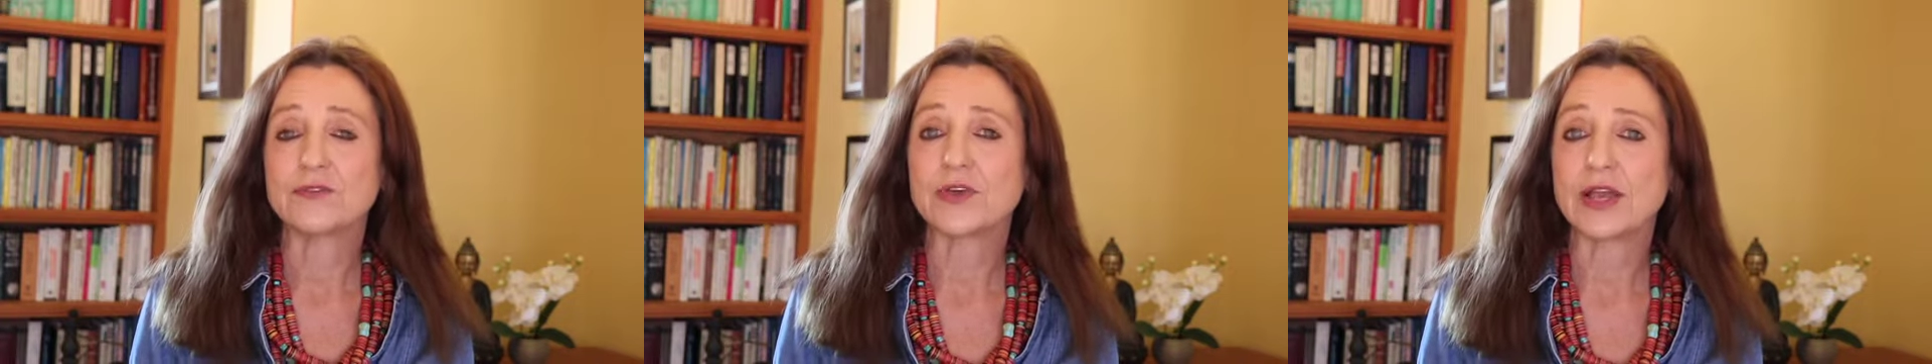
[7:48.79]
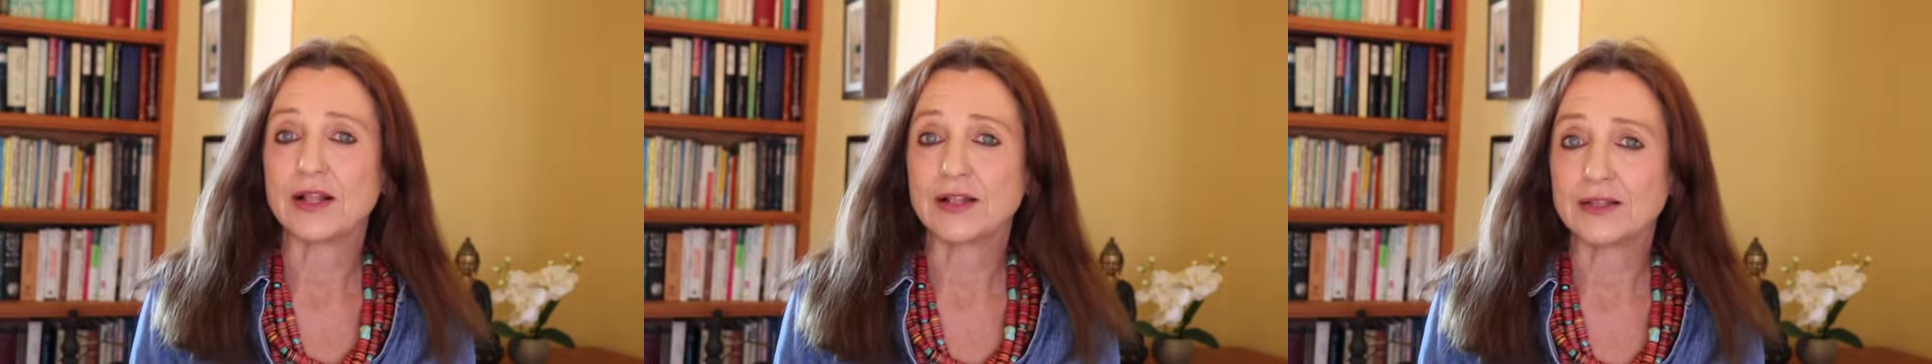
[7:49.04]
The
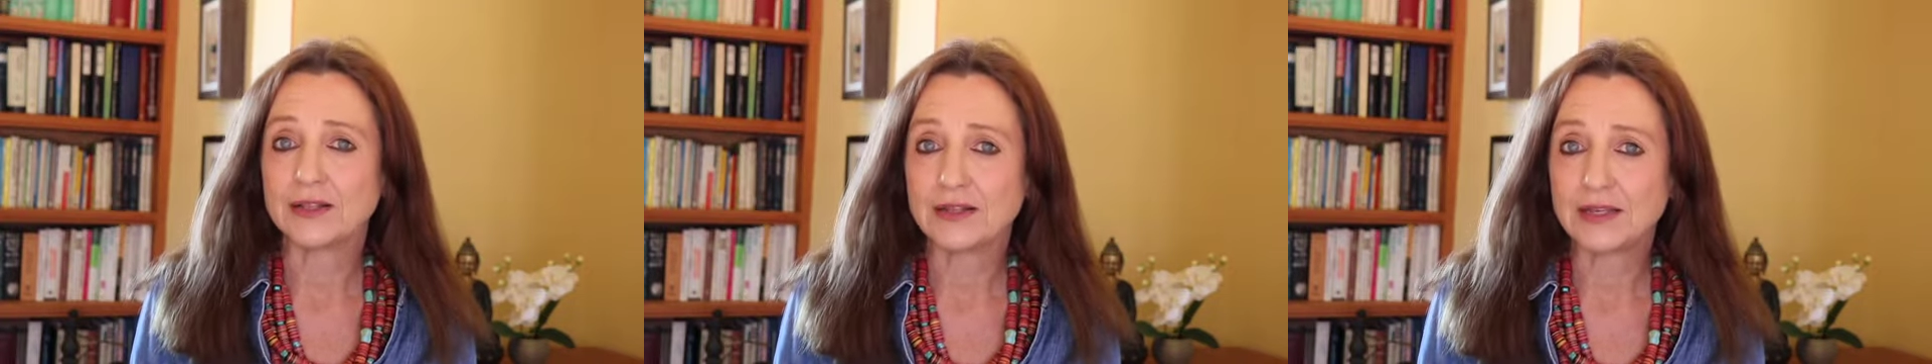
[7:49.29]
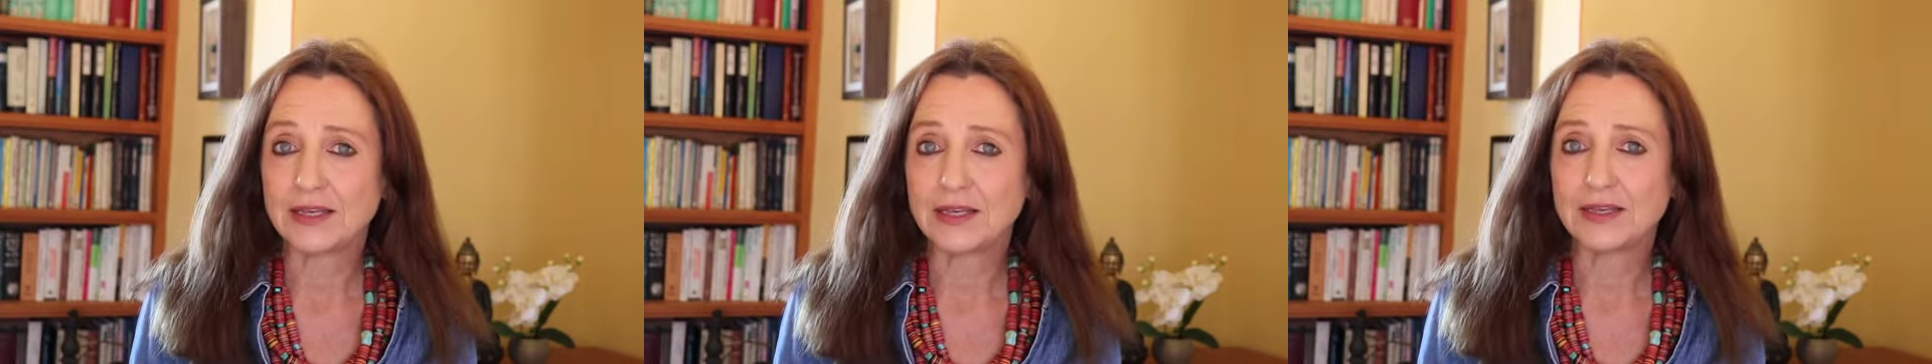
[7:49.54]

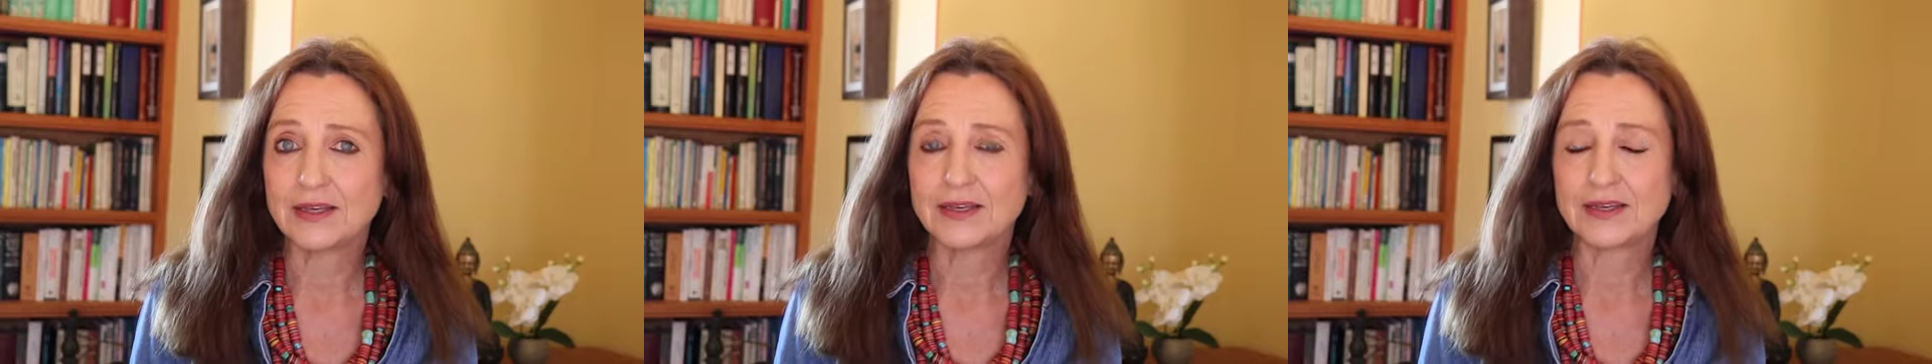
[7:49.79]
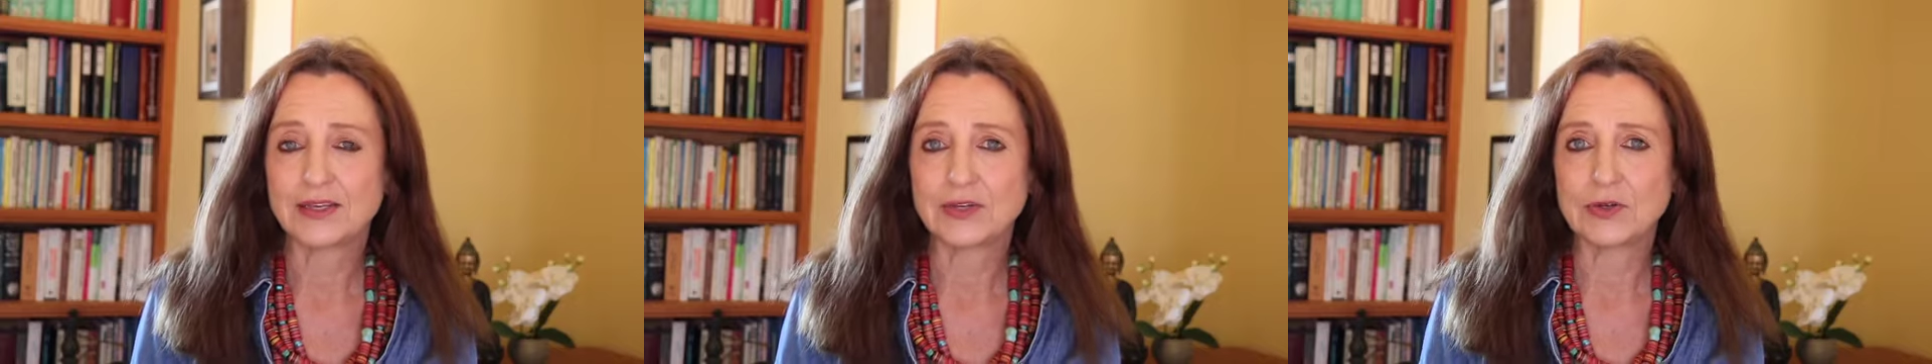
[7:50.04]
elderly,
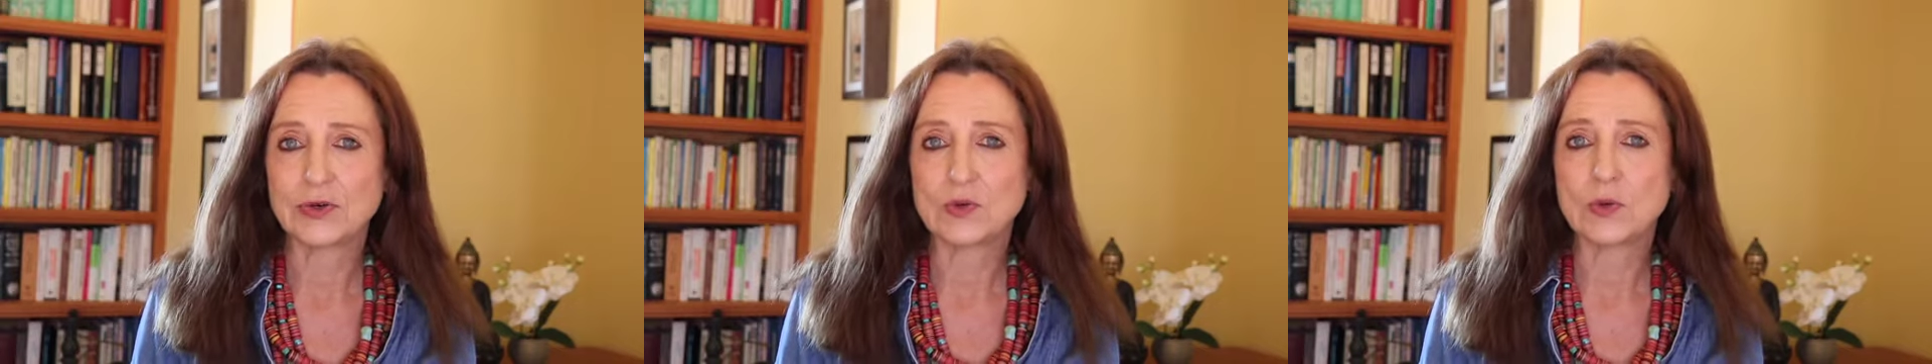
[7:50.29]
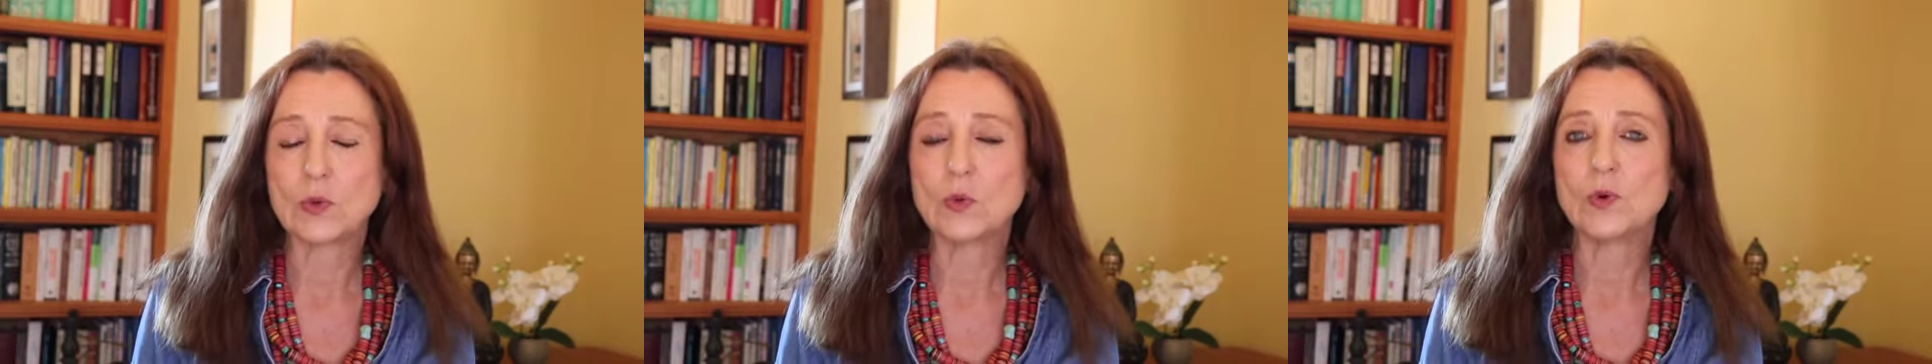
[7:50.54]
you
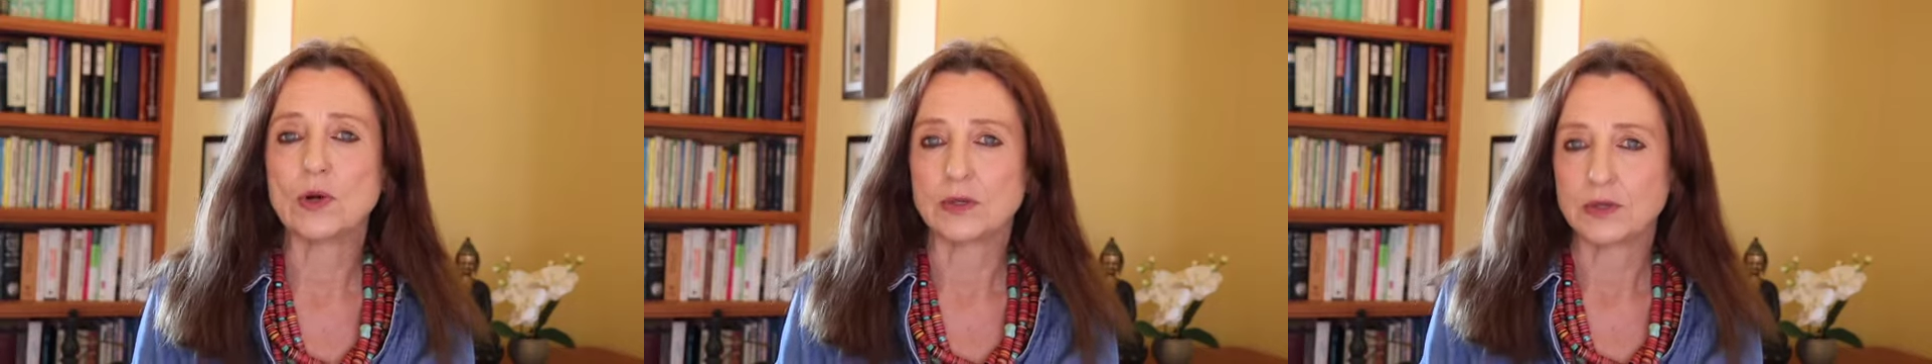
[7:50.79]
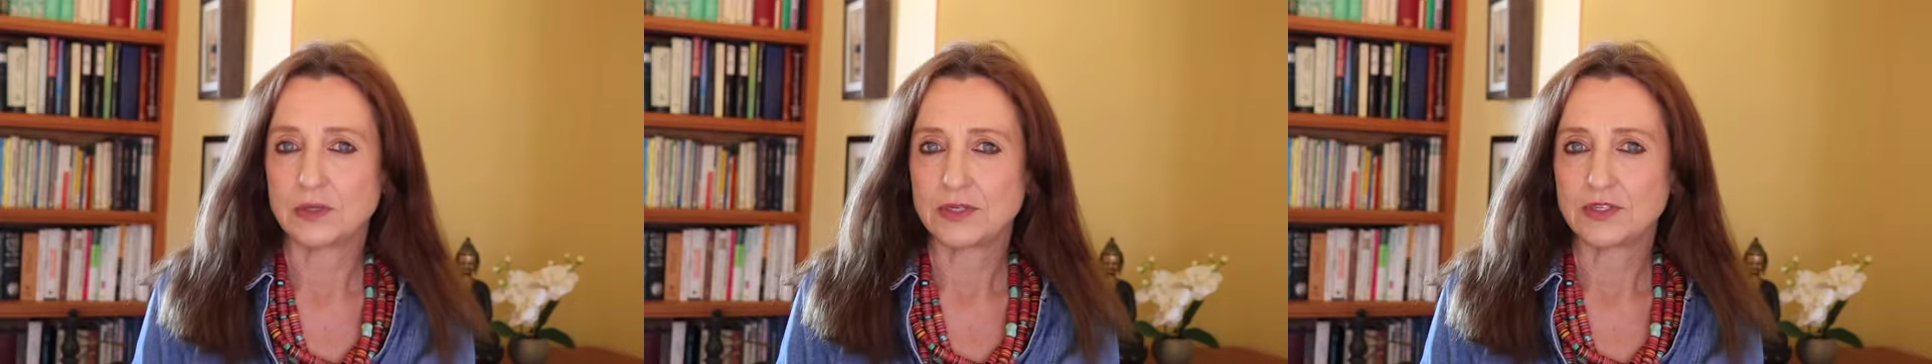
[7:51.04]
know, or